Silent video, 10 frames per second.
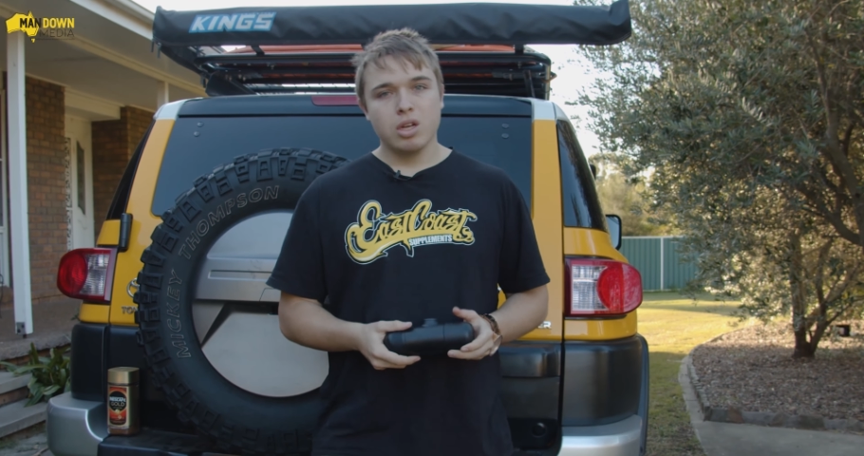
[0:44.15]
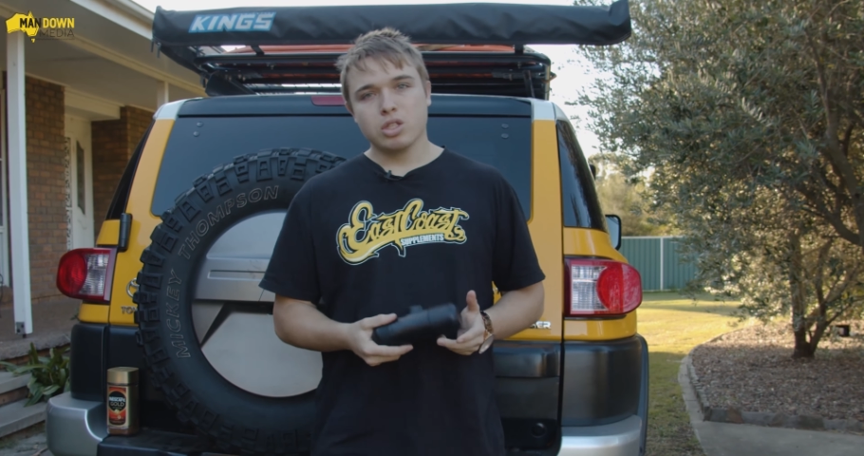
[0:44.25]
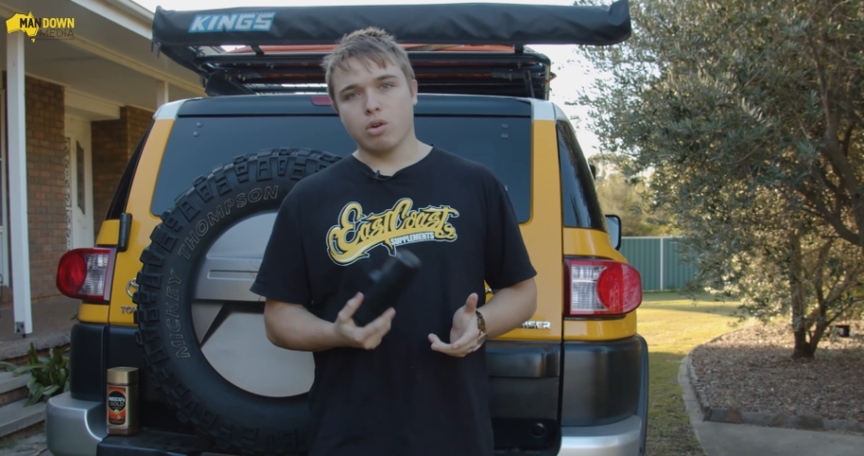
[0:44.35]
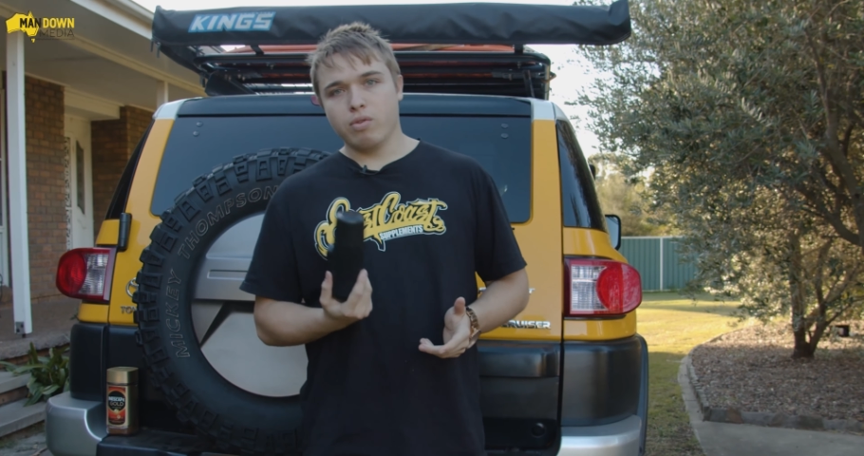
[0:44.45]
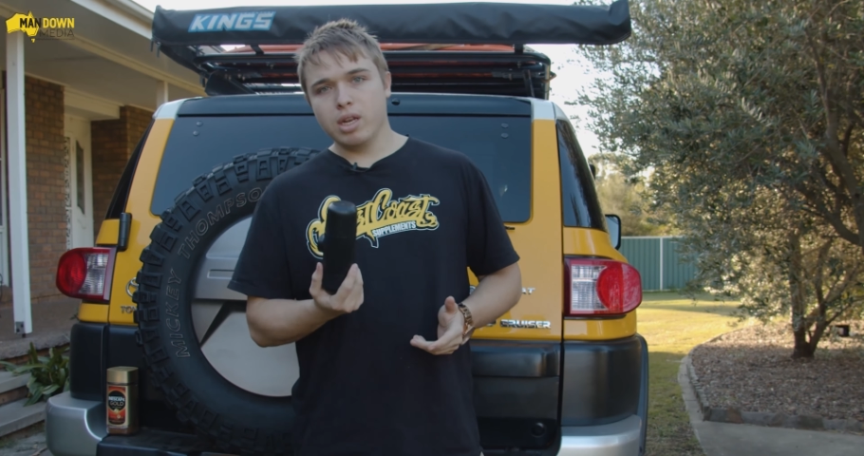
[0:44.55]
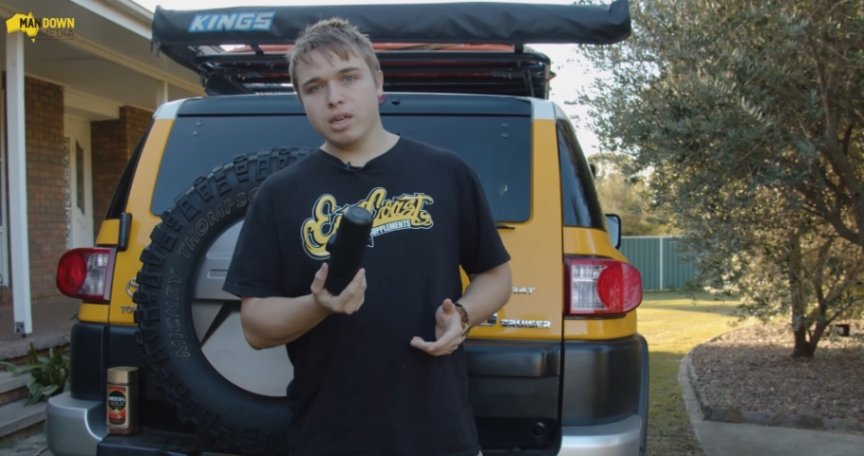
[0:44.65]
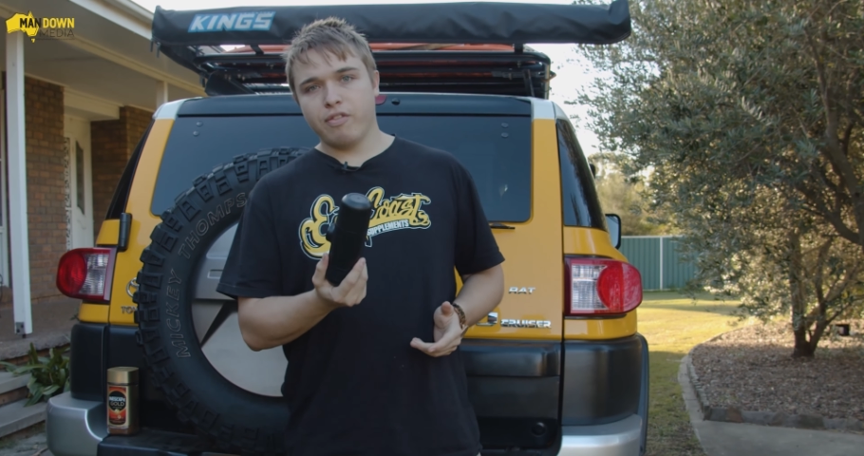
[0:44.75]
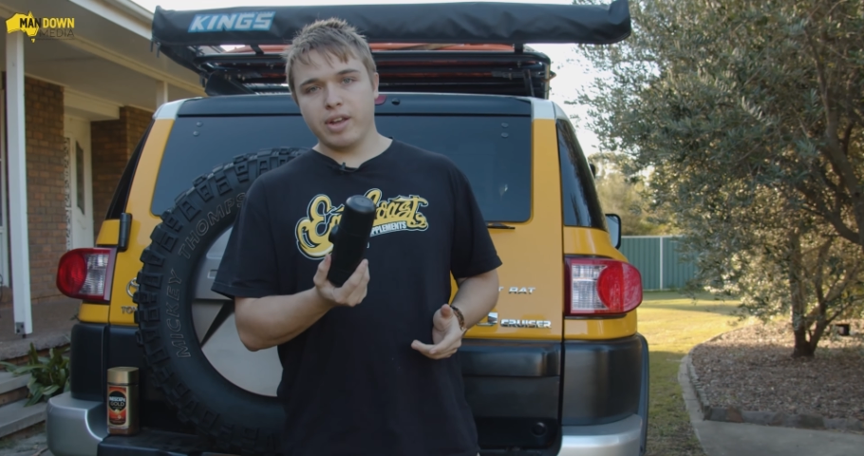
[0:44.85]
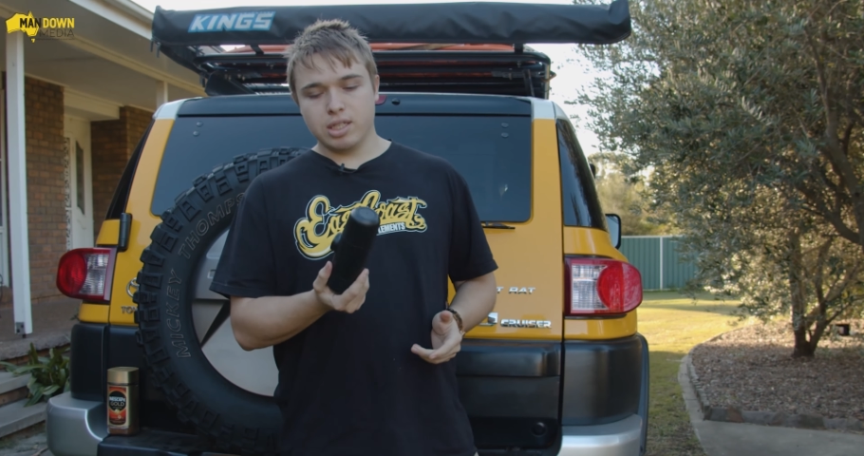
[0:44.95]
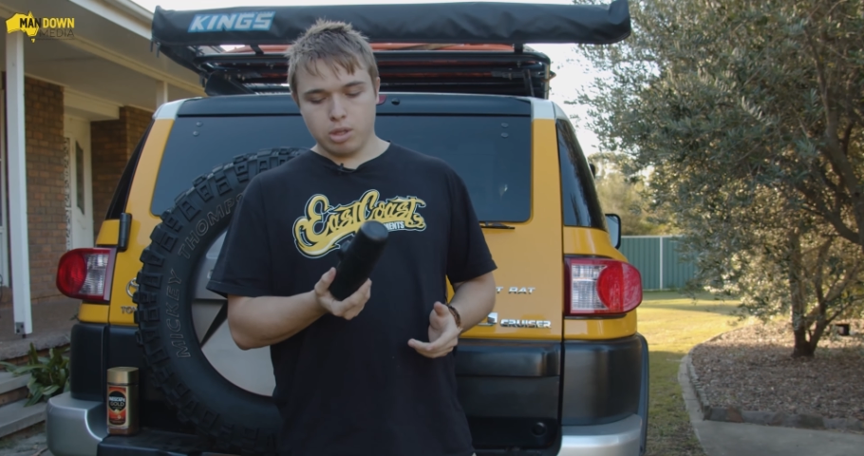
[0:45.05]
So it really
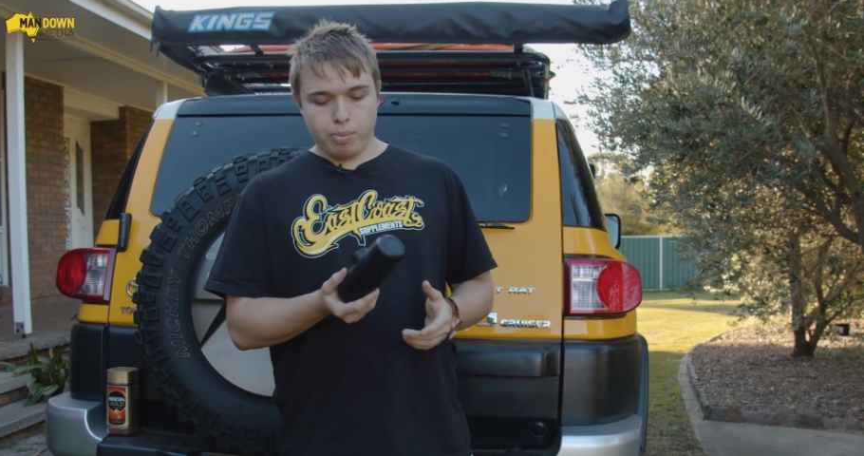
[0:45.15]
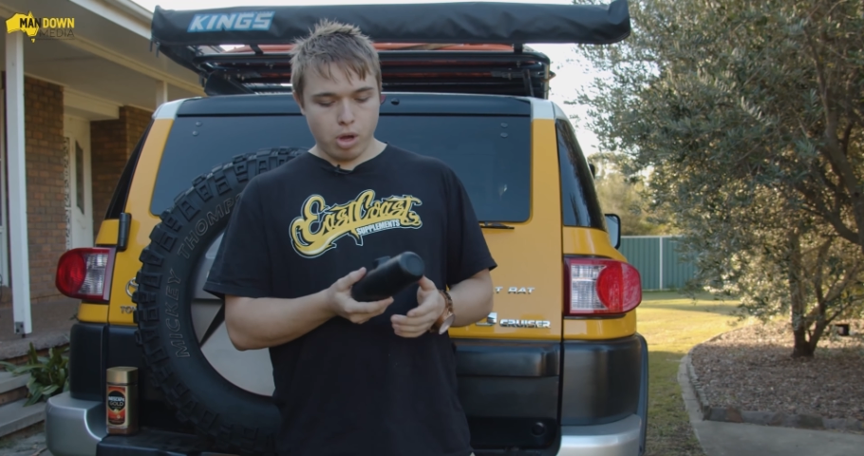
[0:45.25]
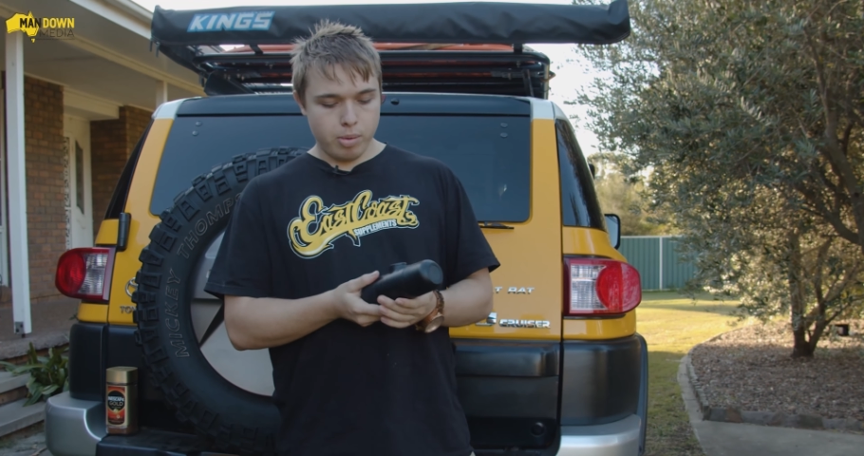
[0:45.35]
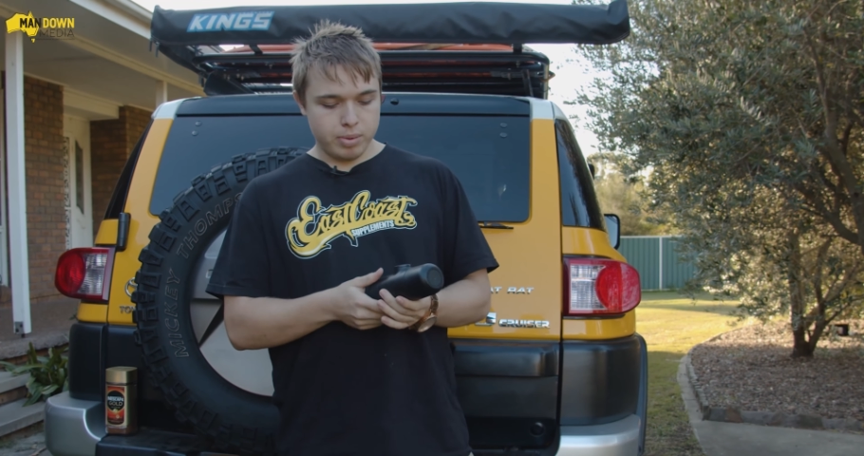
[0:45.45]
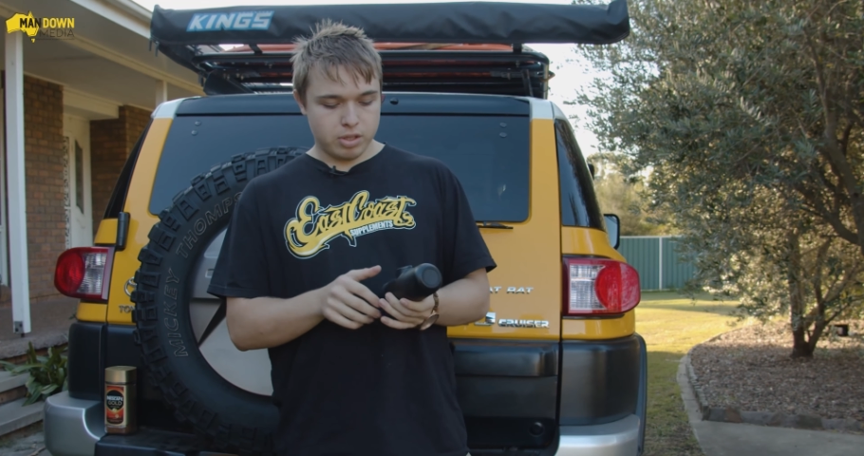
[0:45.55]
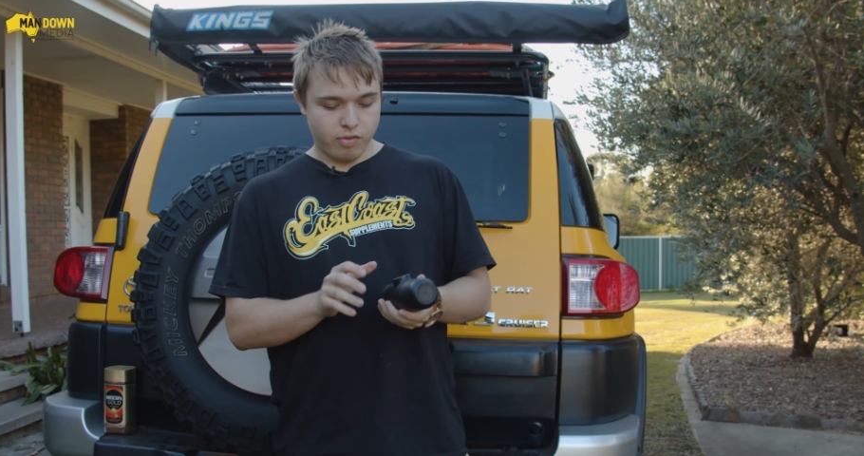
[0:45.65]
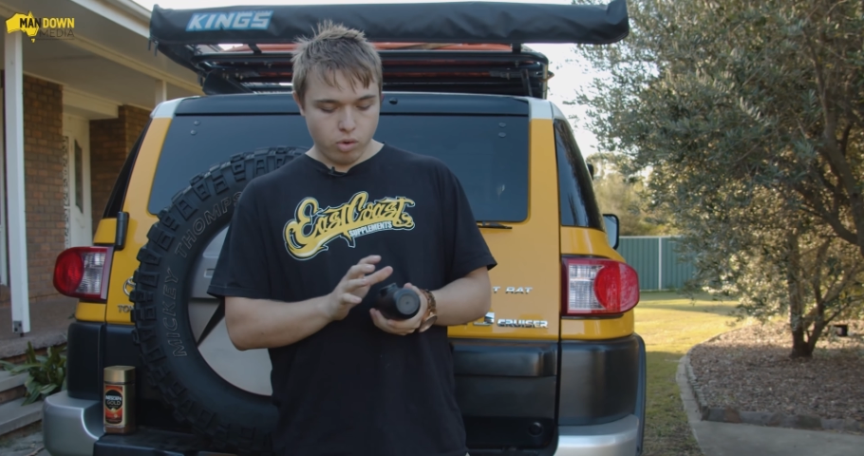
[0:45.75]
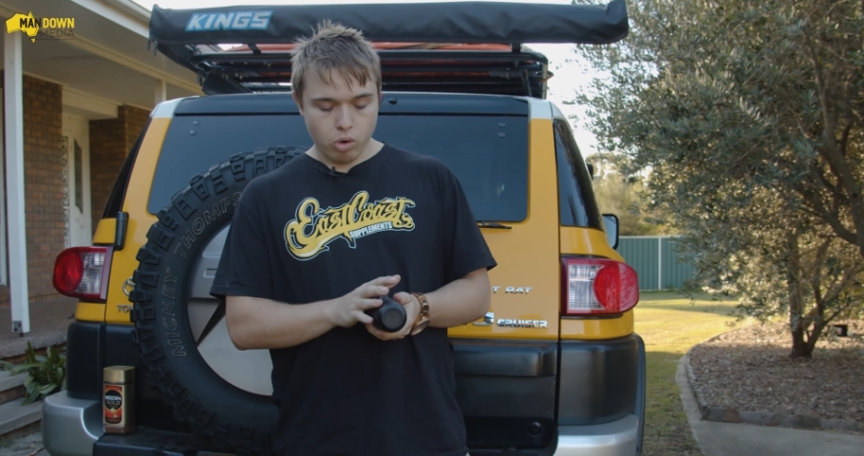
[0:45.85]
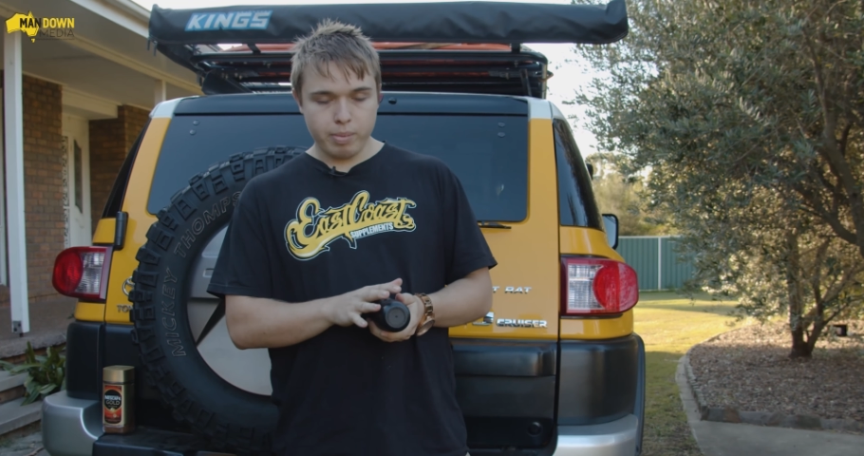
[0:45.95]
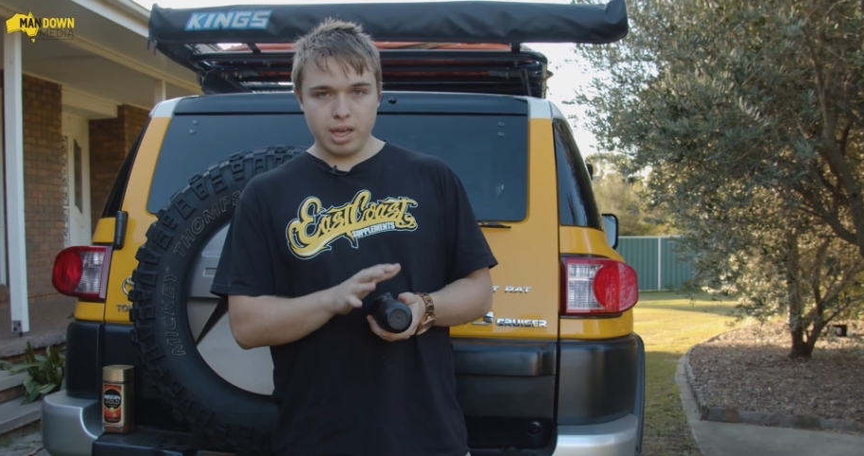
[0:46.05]
defeats the purpose
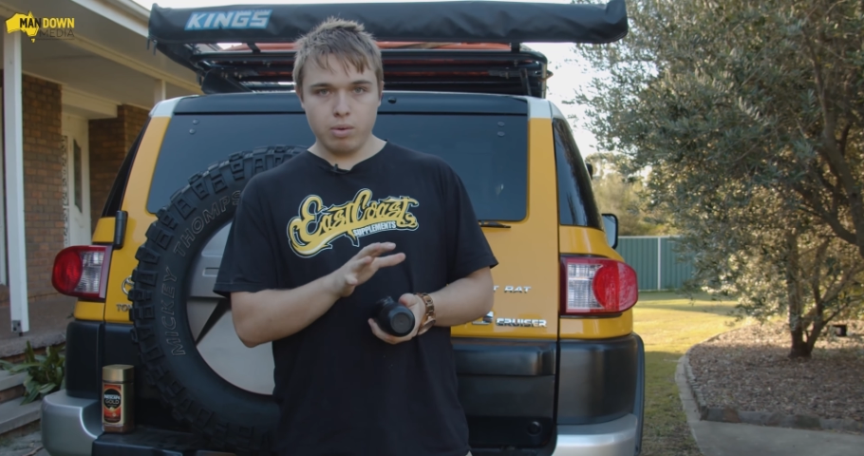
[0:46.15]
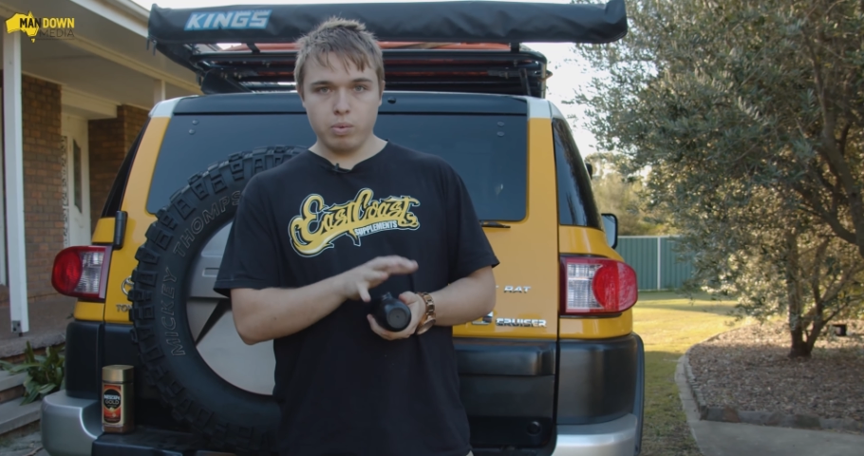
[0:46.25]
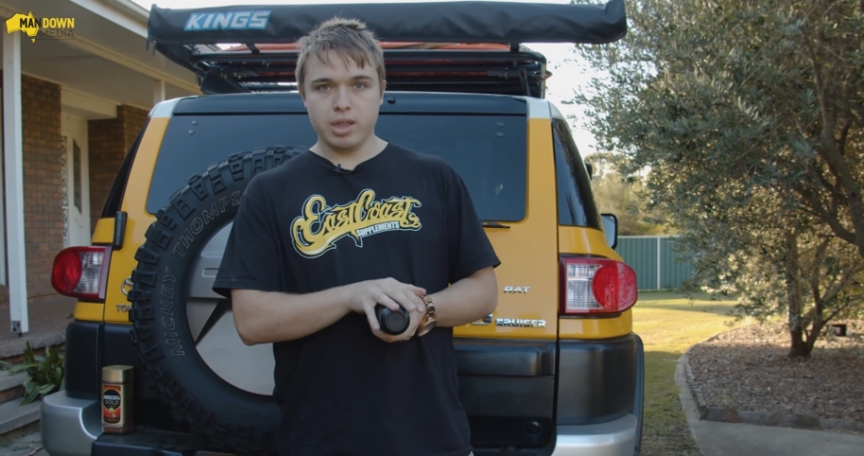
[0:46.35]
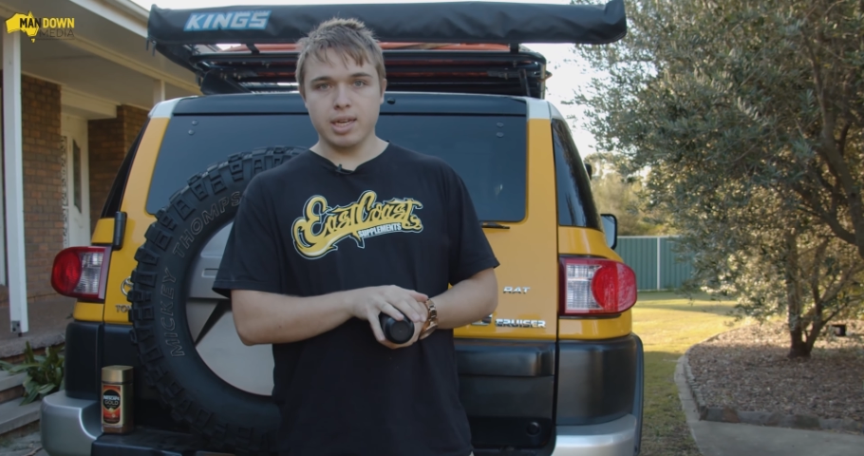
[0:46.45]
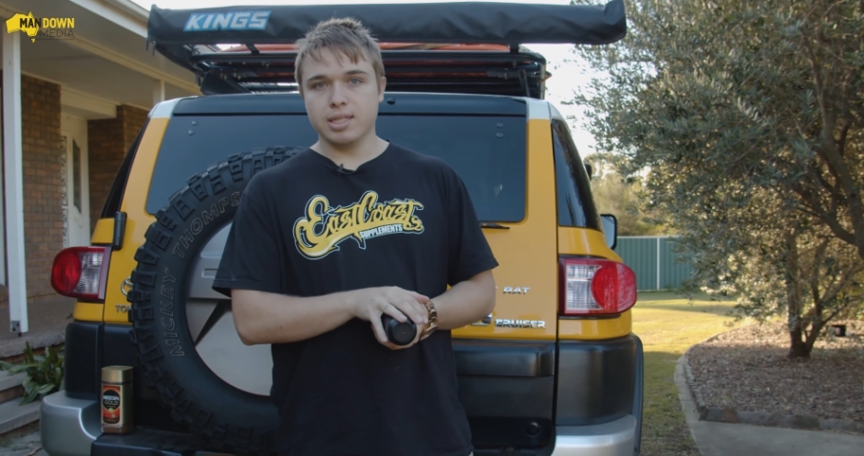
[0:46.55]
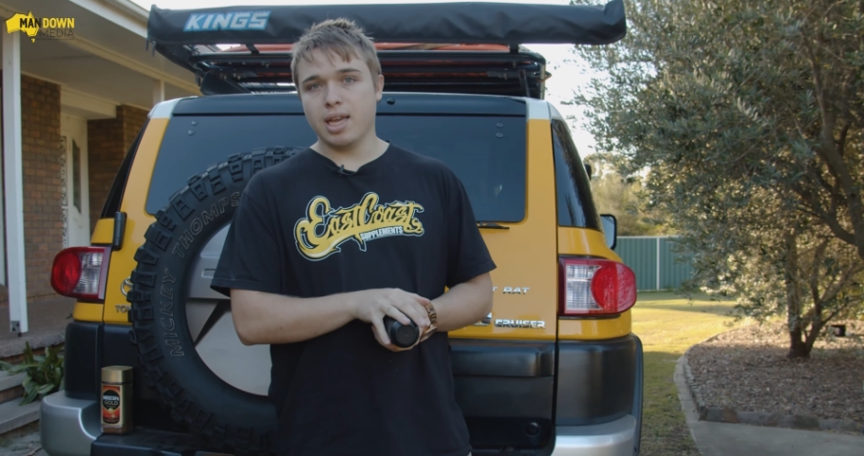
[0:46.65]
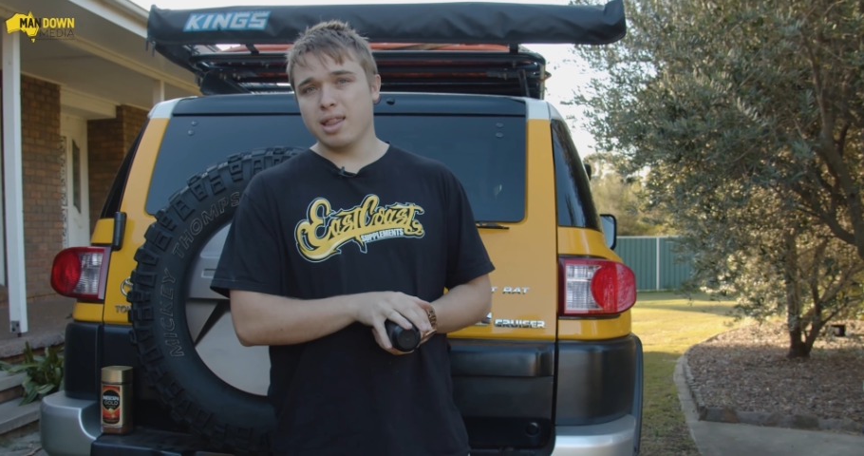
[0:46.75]
for me with this.